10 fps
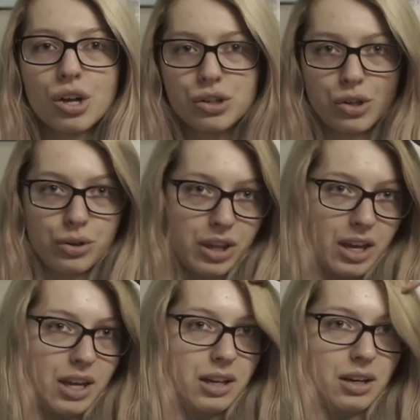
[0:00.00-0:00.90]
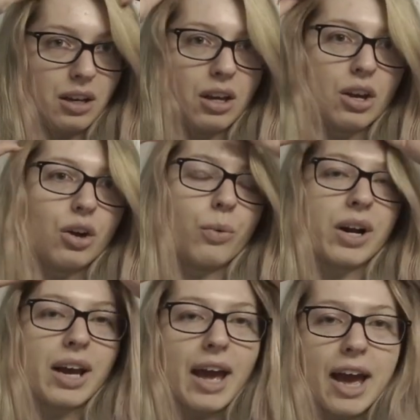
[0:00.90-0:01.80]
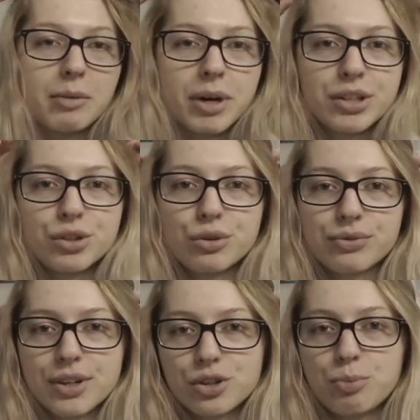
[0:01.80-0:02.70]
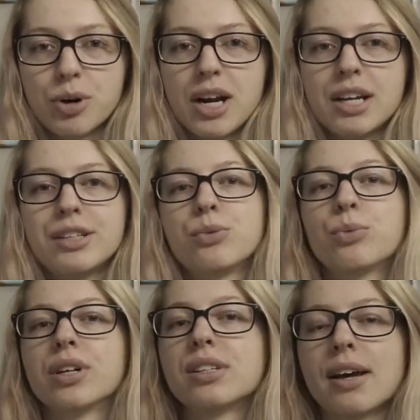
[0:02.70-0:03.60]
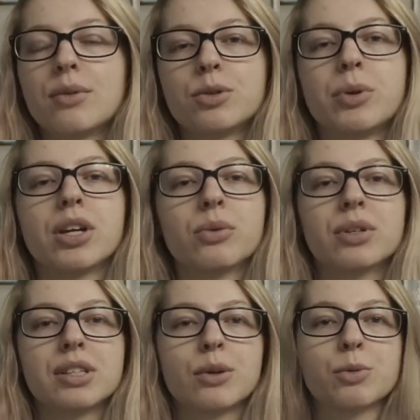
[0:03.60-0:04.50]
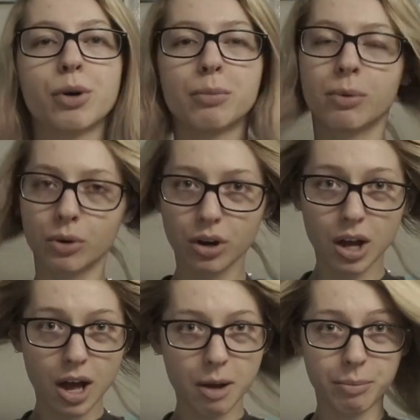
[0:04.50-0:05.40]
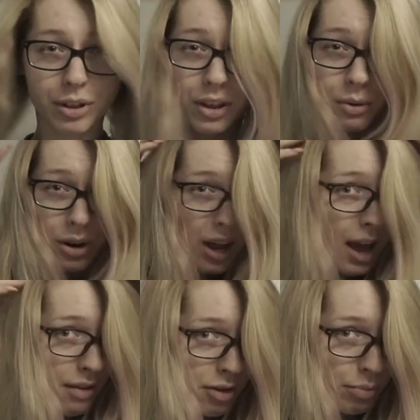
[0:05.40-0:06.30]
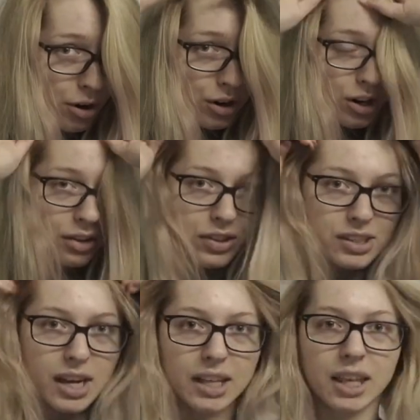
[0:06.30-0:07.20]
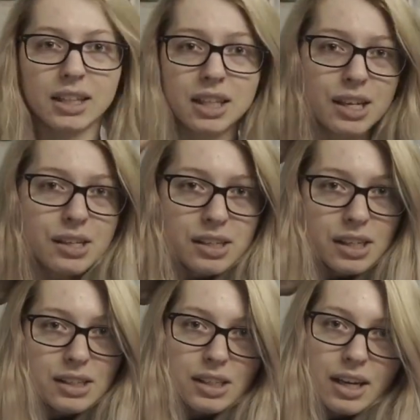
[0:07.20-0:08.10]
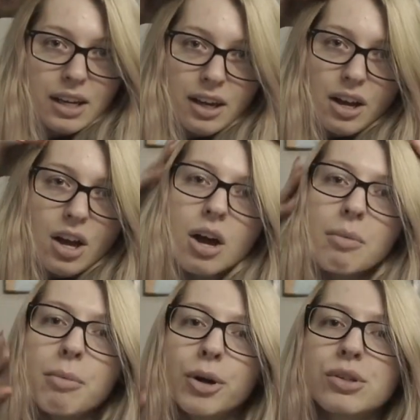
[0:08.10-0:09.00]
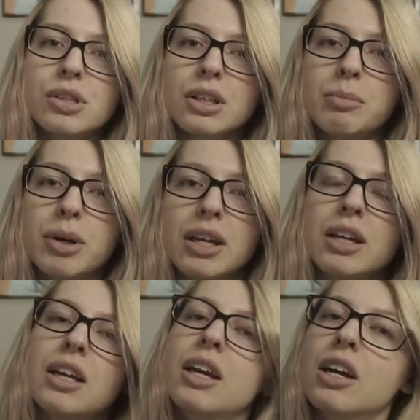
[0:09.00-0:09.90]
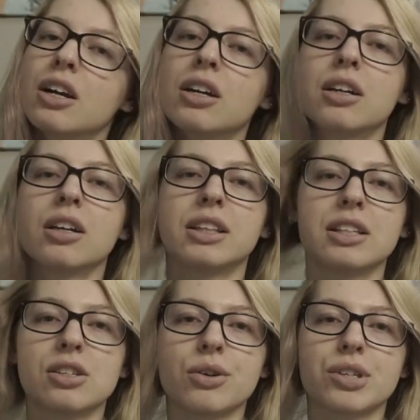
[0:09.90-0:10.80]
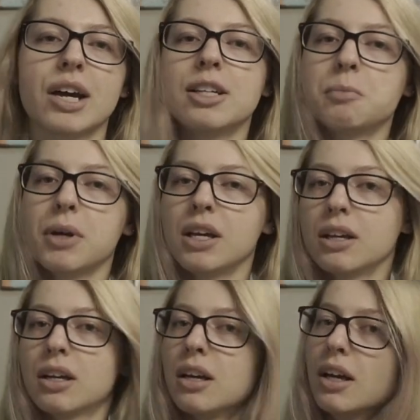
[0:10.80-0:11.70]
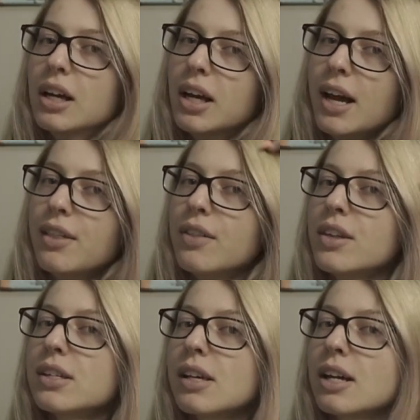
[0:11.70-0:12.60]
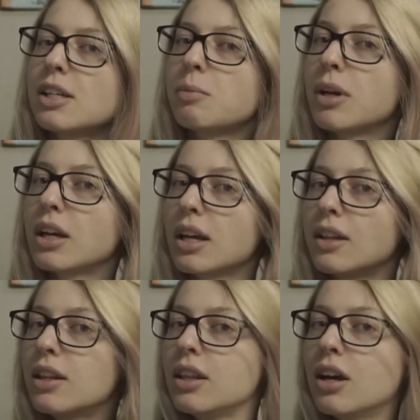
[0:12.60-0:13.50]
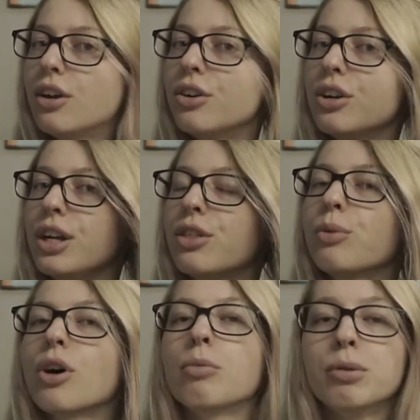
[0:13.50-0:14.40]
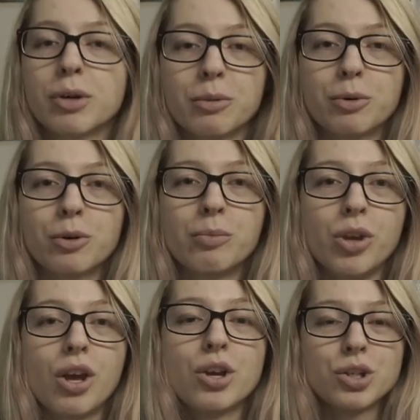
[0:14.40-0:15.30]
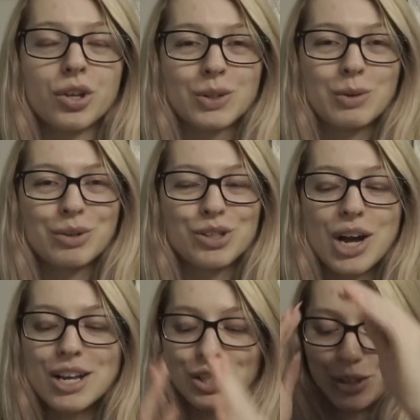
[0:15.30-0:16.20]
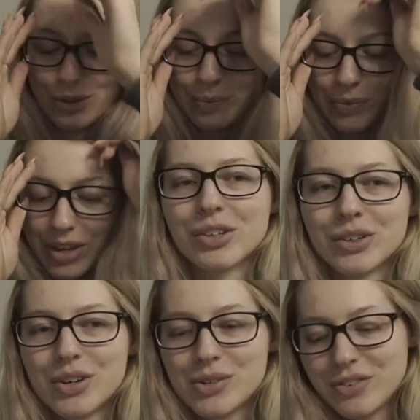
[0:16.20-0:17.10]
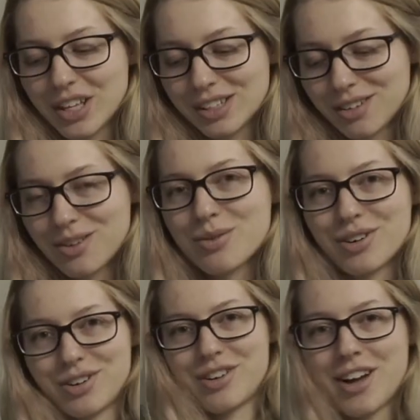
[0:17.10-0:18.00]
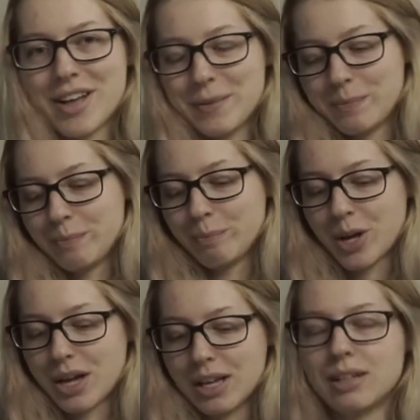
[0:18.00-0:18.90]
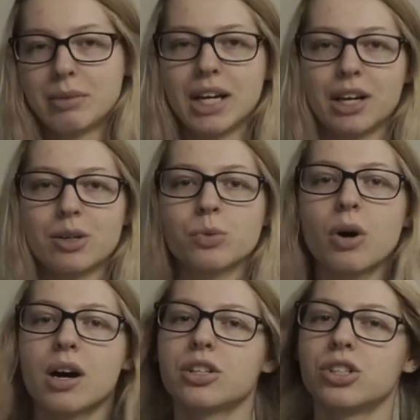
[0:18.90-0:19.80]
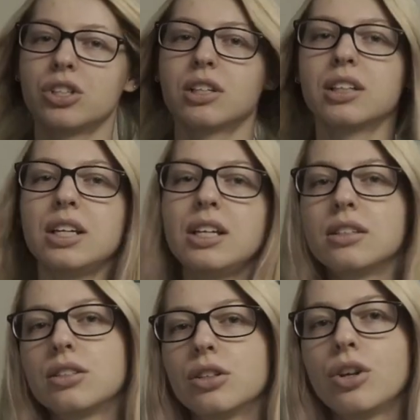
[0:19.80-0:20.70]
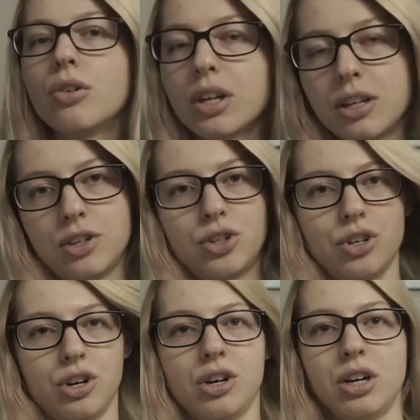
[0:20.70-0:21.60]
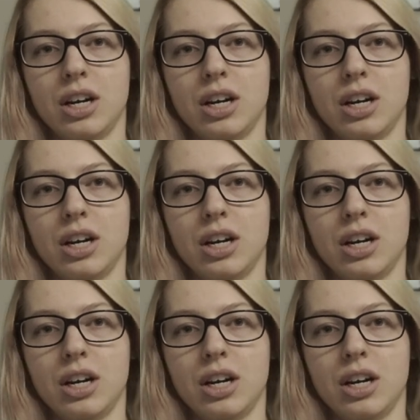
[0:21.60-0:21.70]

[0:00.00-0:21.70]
So then when I had my two French braids, one side was pink, one side was purple. But then when I have it parted on the side like this, it's like mostly pink here, like this whole side's pink. And then this side is pink and then the underneath would all be purple. So that's what I'm gonna try to do. Don't know if that's gonna work or not, but my hair is washed, cleaned, no conditioner.